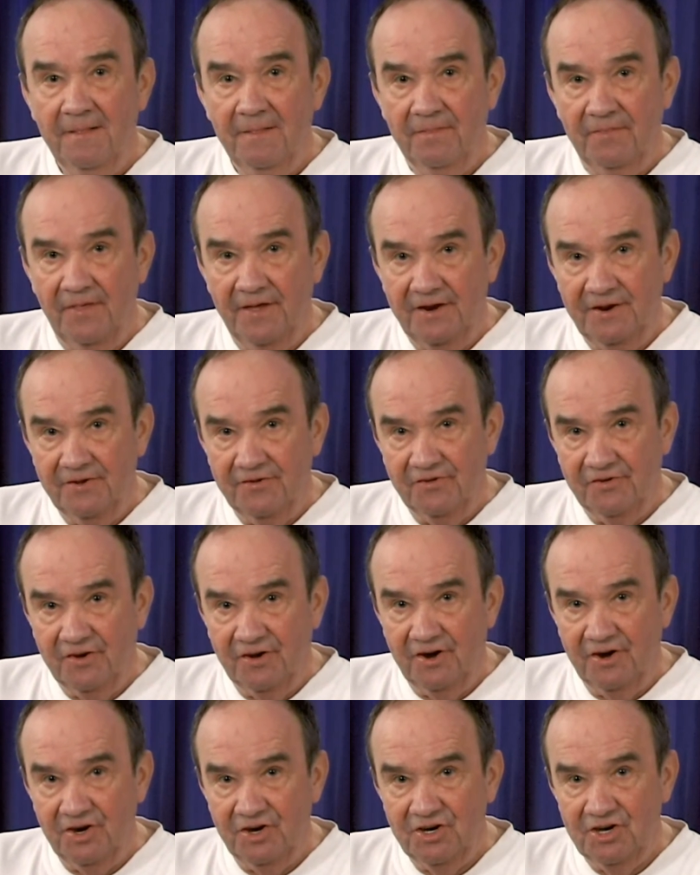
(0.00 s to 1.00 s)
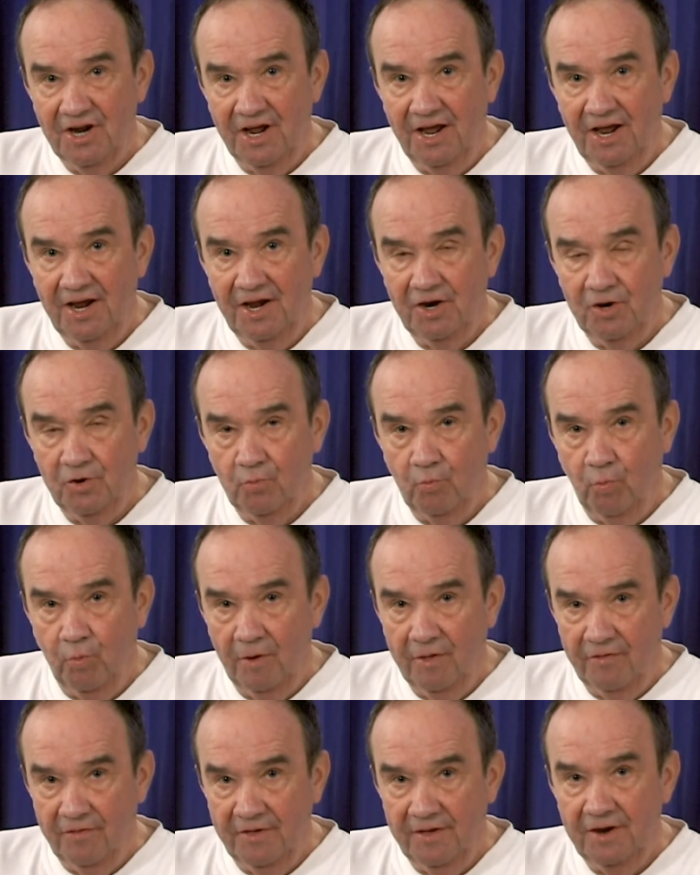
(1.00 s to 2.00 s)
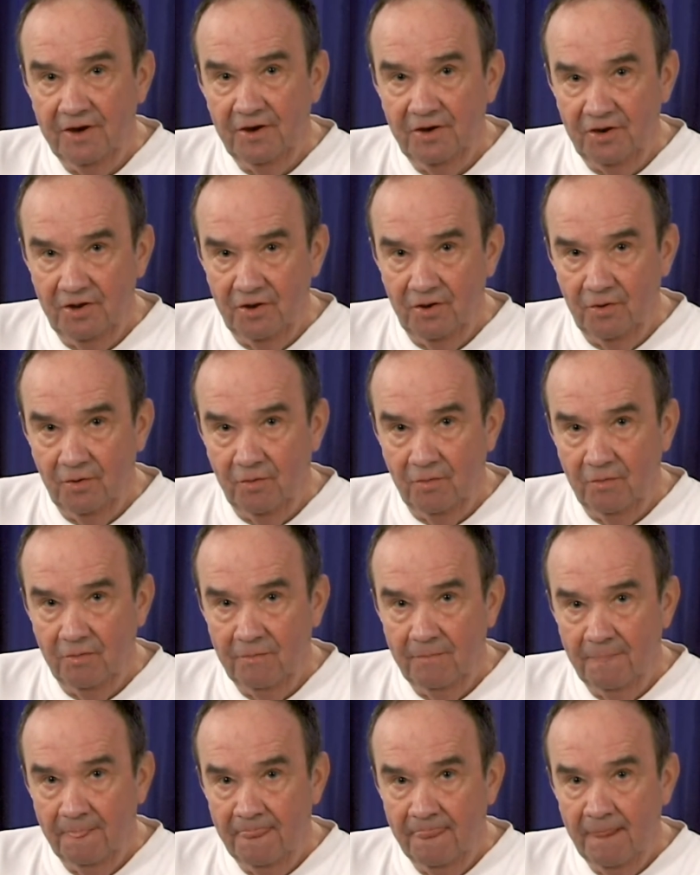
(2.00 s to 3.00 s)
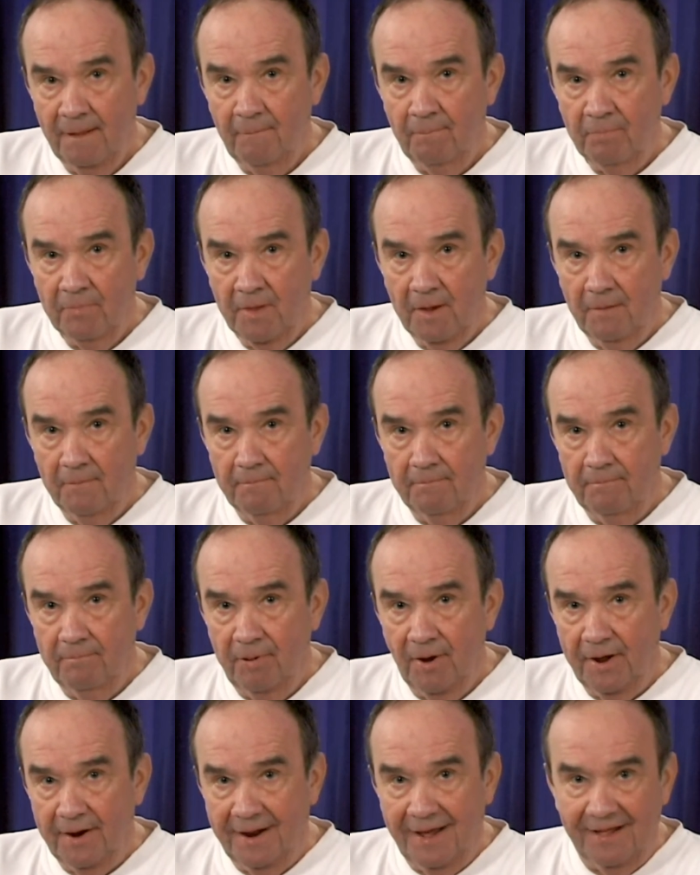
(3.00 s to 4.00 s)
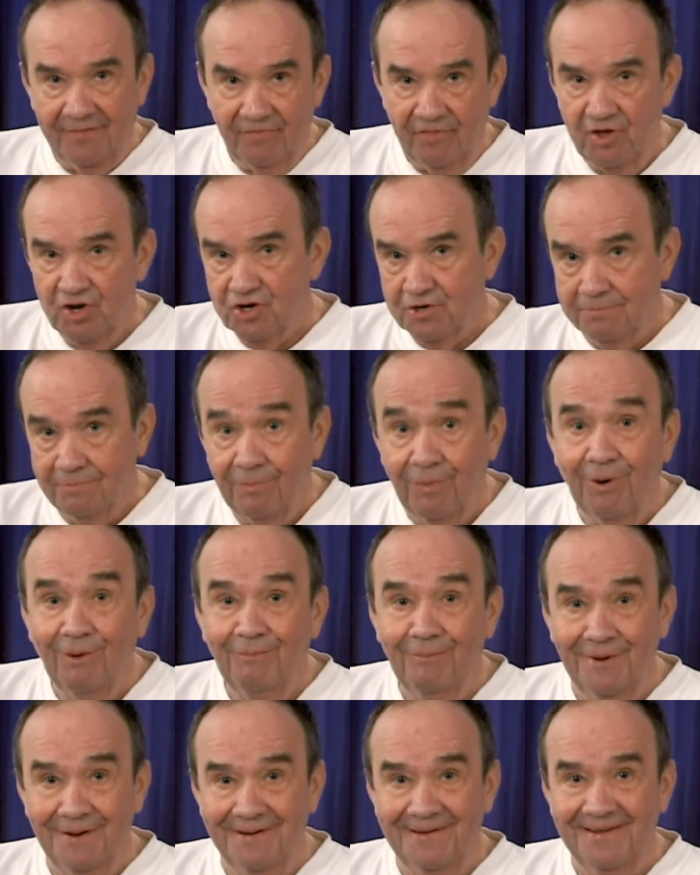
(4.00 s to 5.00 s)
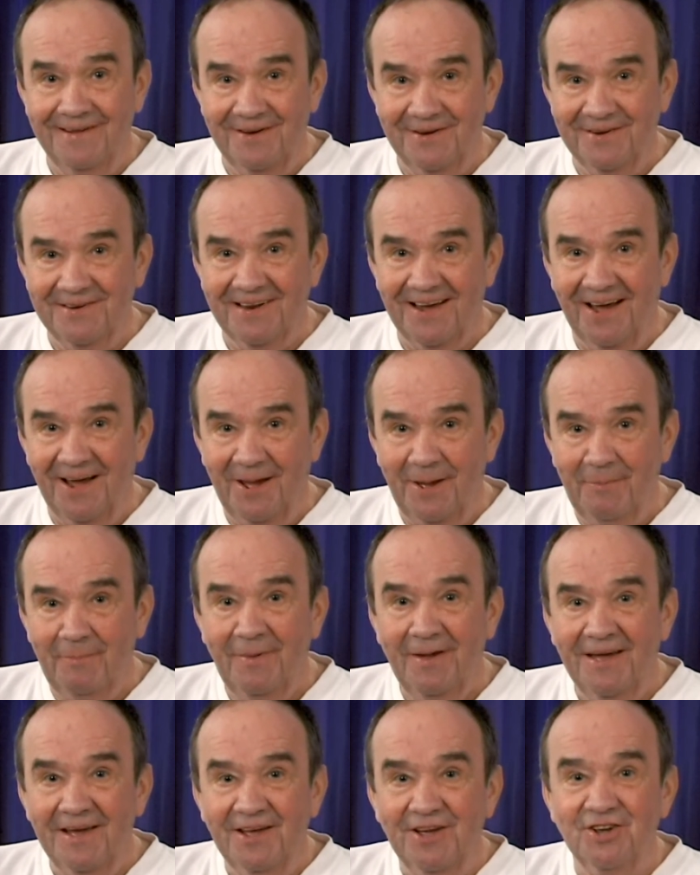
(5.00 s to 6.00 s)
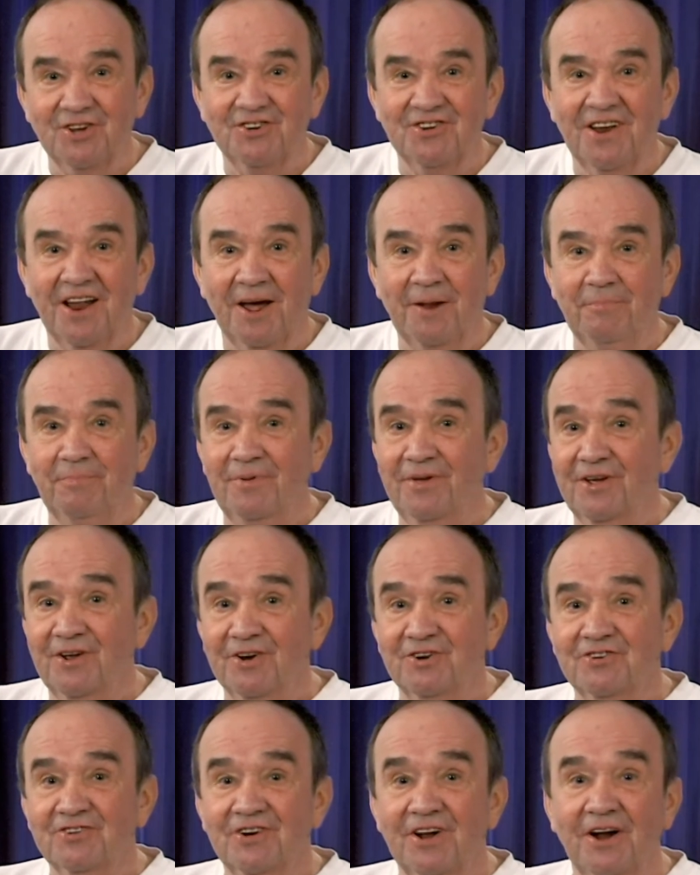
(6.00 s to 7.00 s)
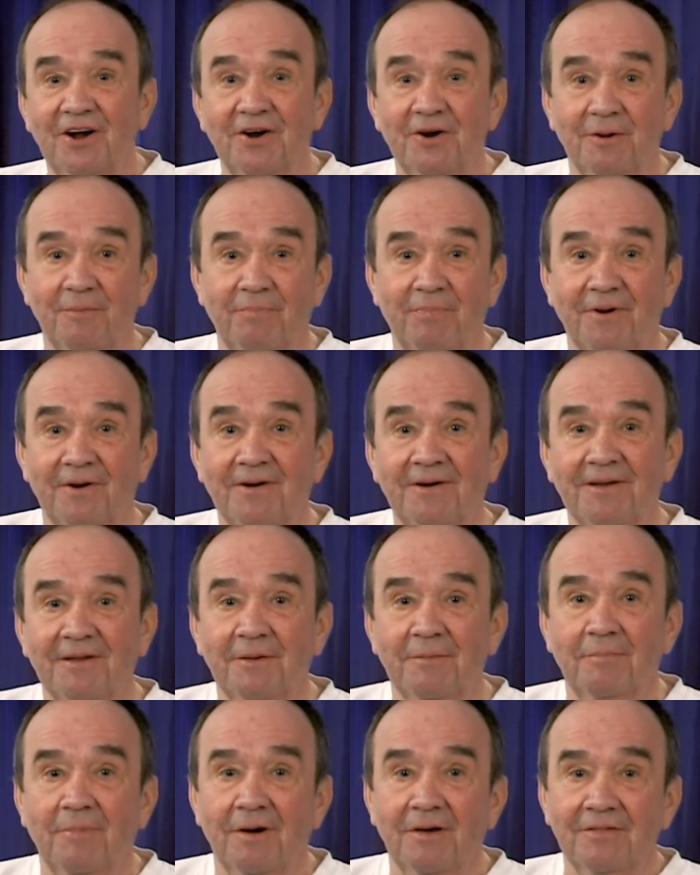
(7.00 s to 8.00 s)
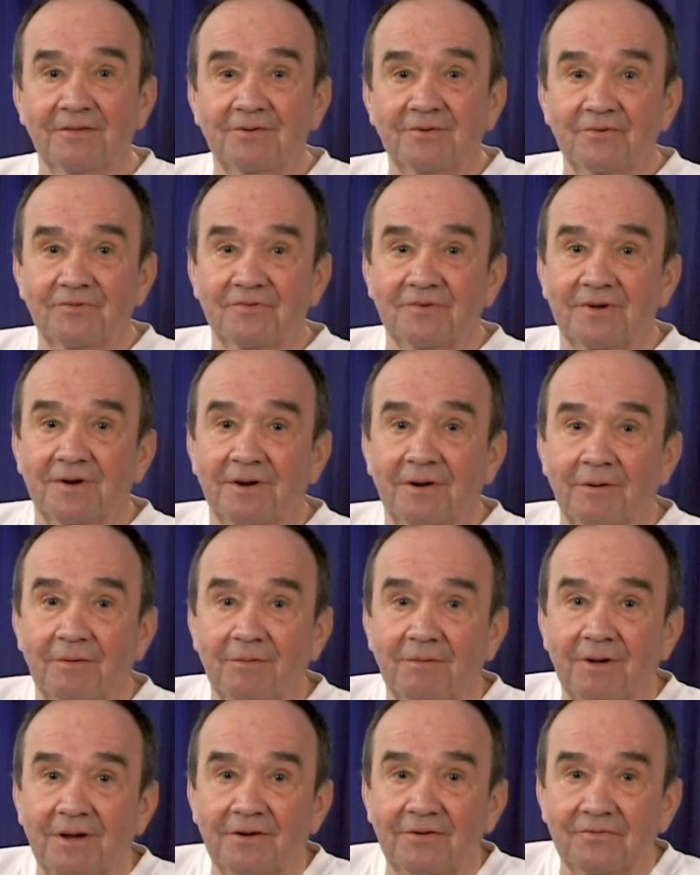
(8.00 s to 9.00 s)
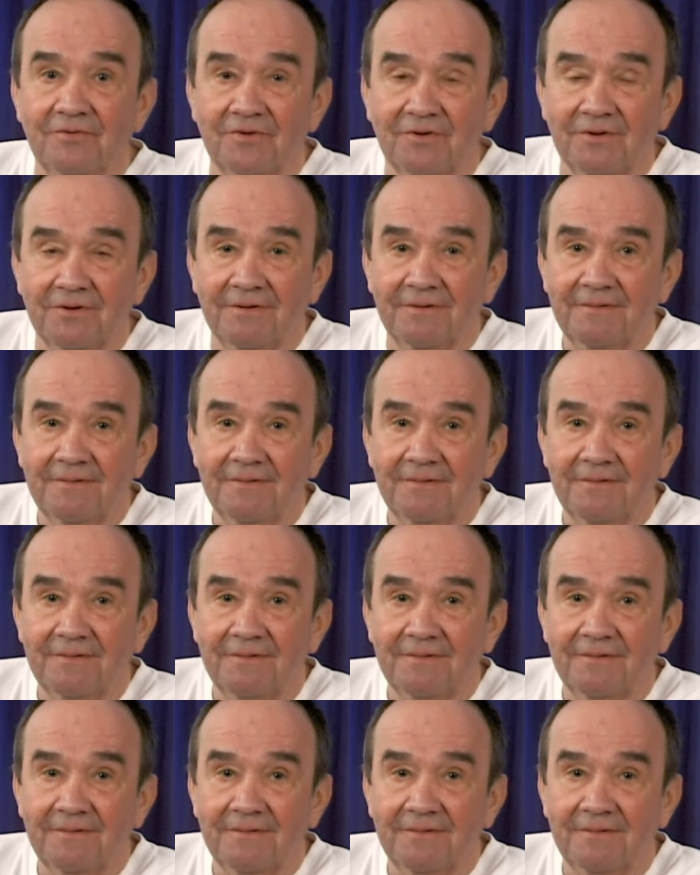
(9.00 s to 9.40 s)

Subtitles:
that is contained within you, but at this moment in time is not being shared apparently by those that are around you.